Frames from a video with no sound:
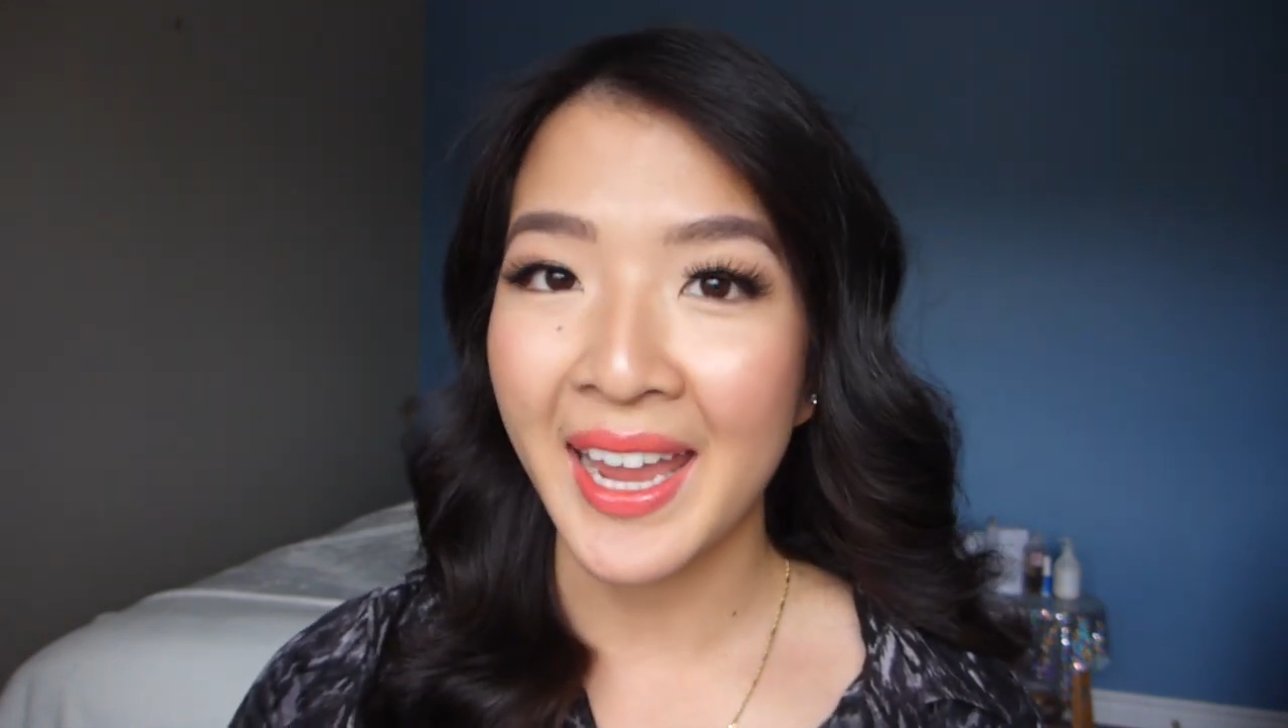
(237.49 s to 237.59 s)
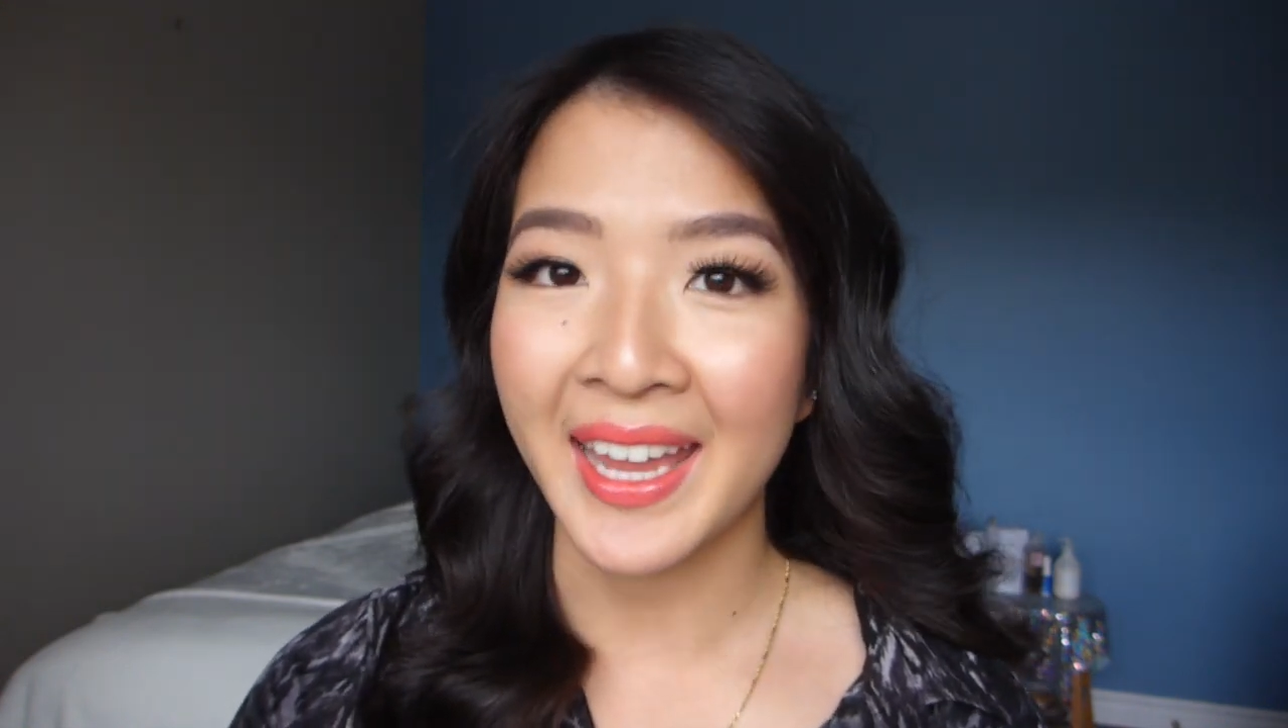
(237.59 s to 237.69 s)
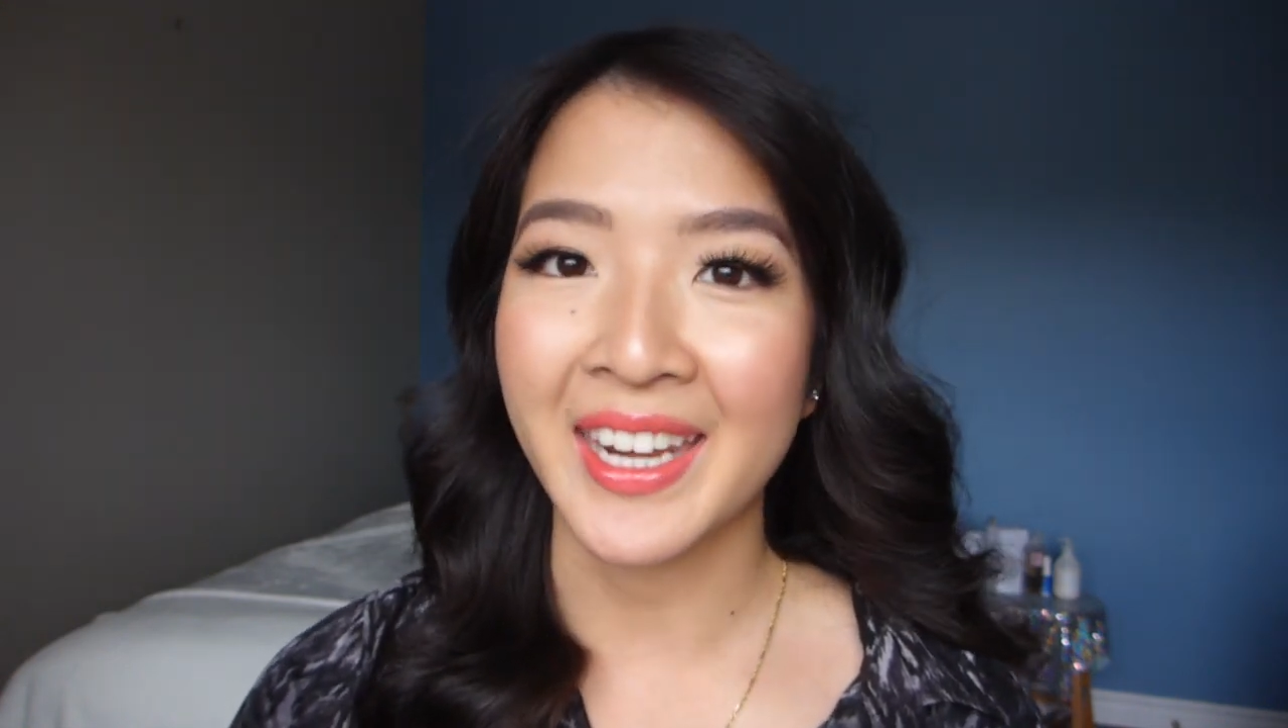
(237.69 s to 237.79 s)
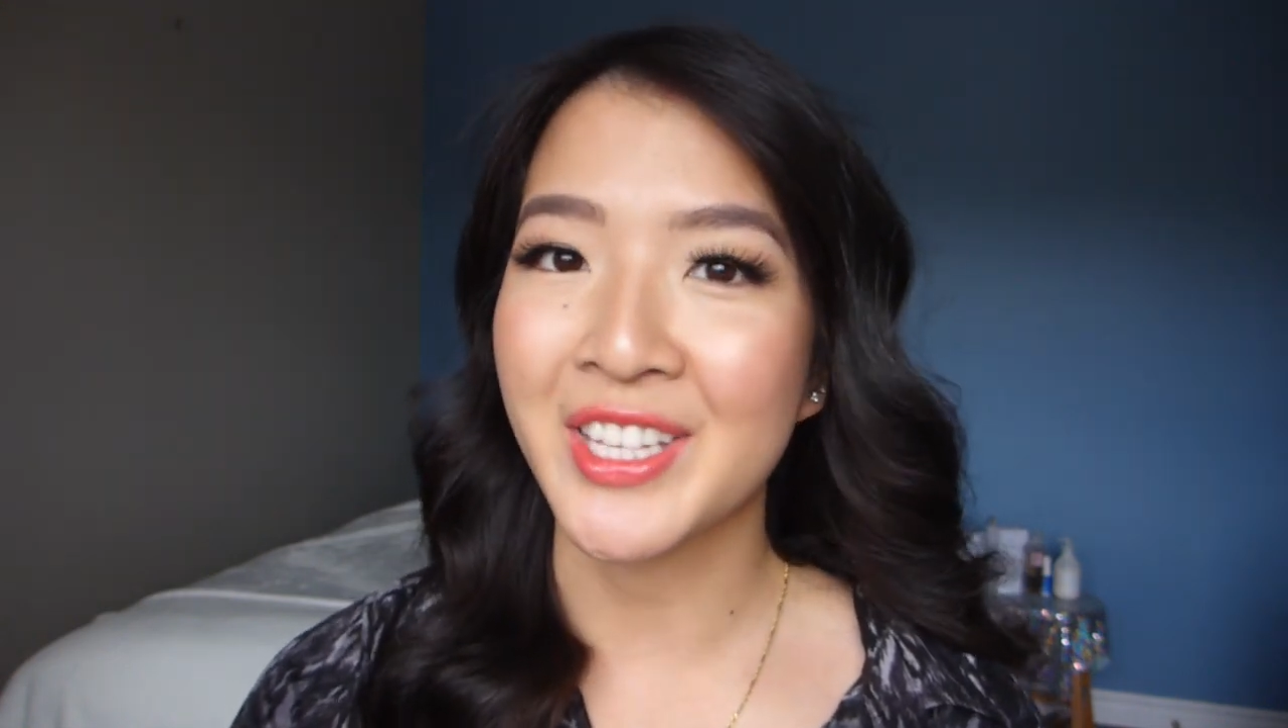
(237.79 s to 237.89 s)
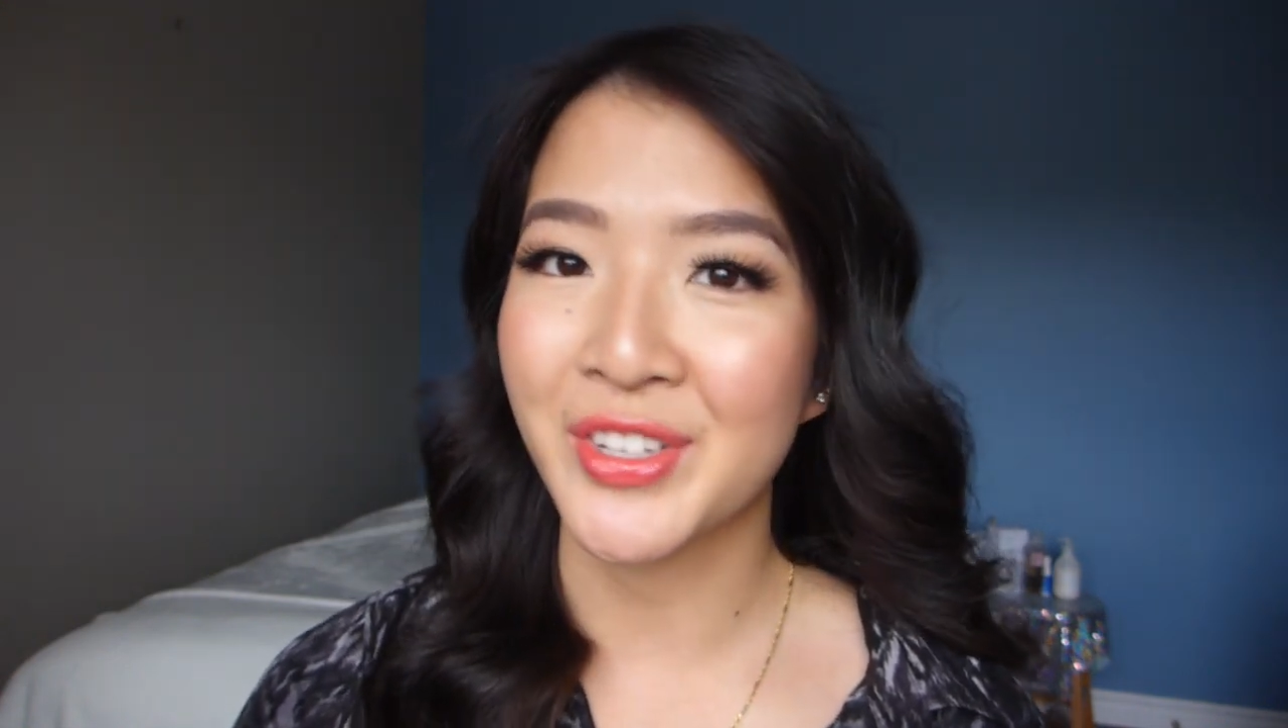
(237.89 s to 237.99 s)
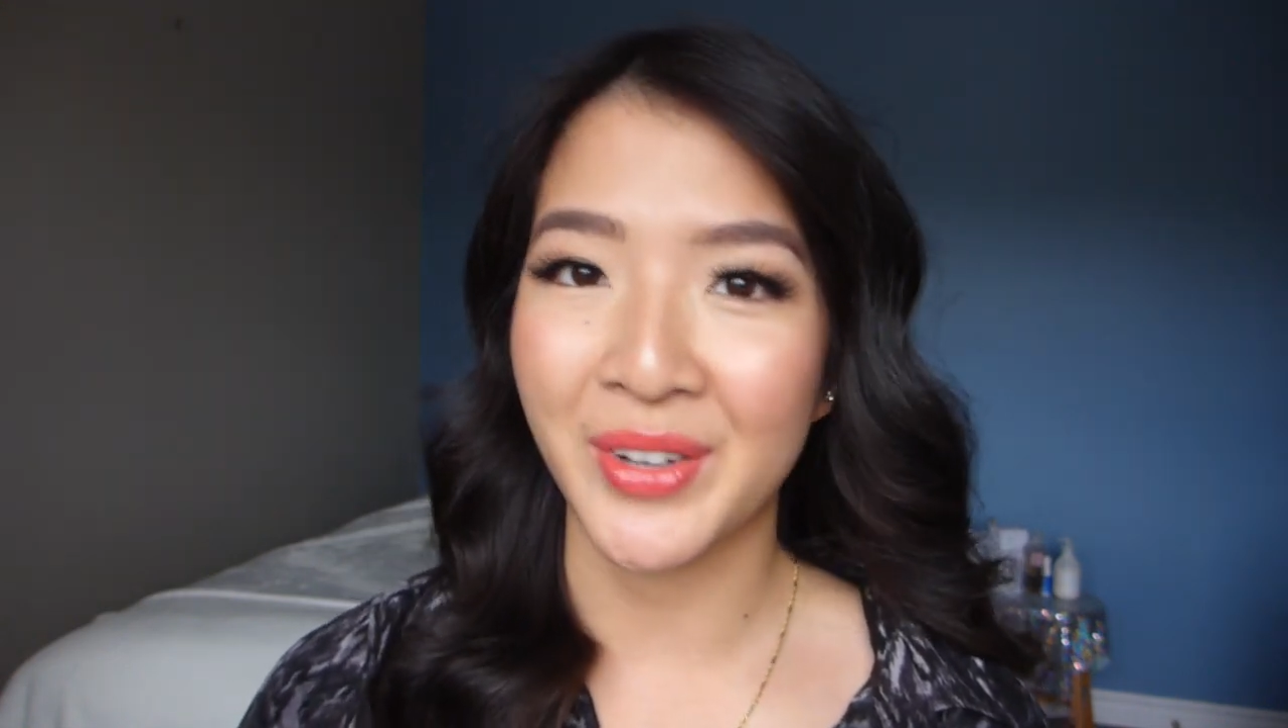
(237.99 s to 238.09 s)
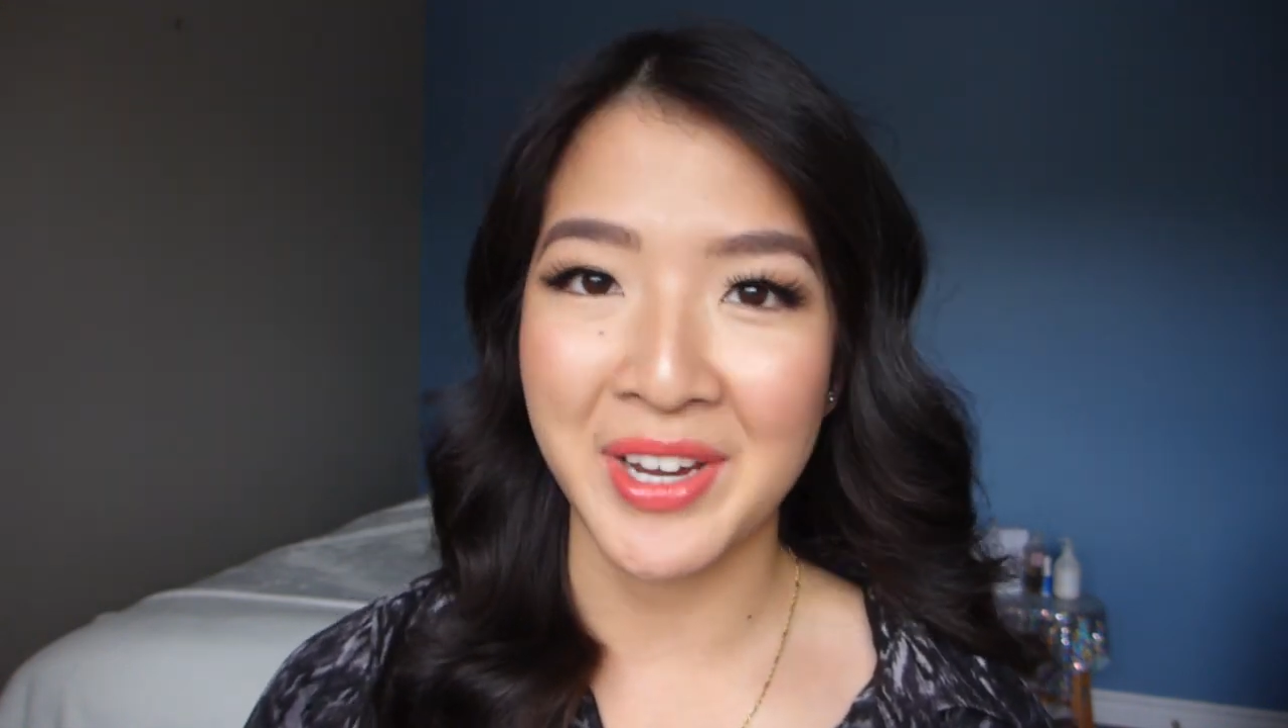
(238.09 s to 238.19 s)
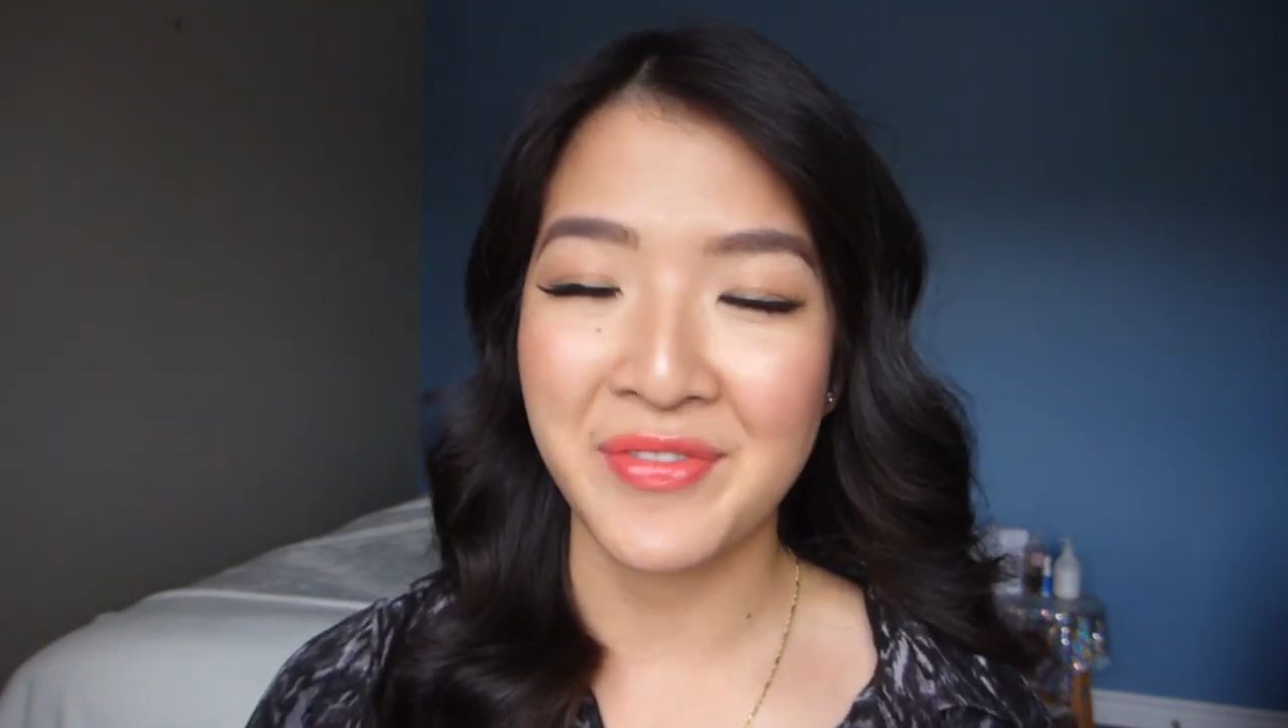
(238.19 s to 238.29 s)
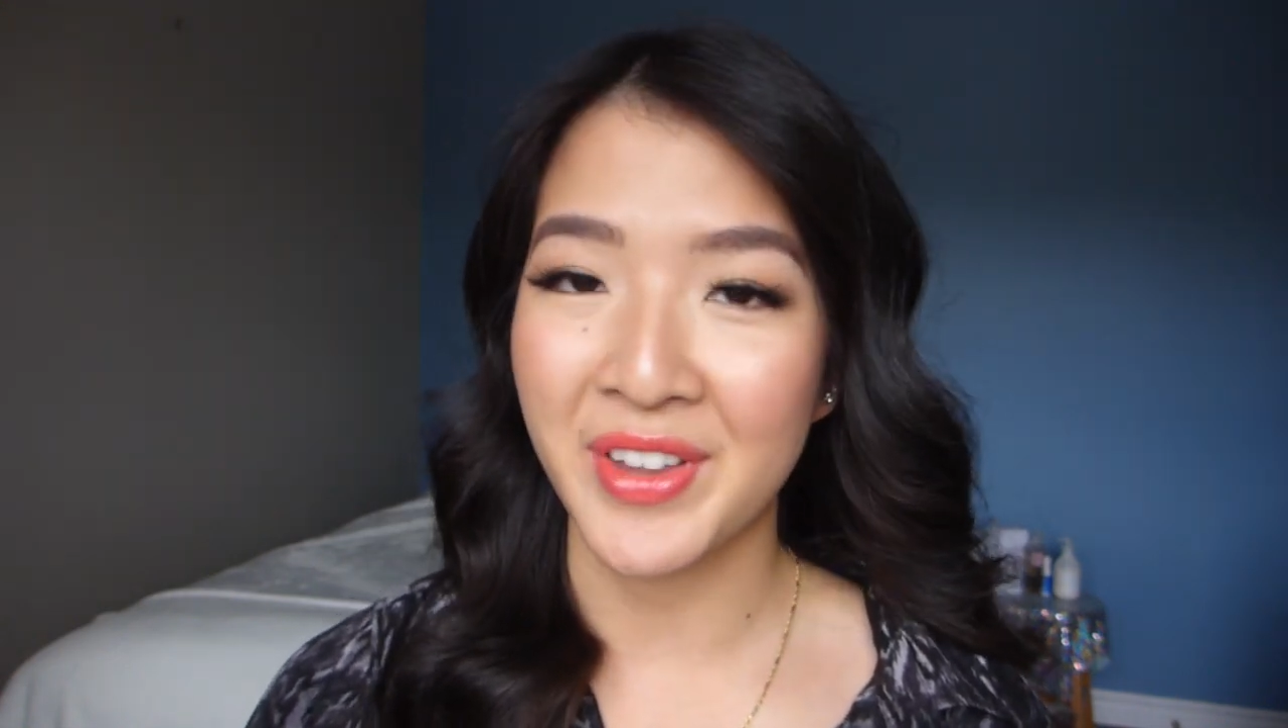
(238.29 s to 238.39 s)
and it's great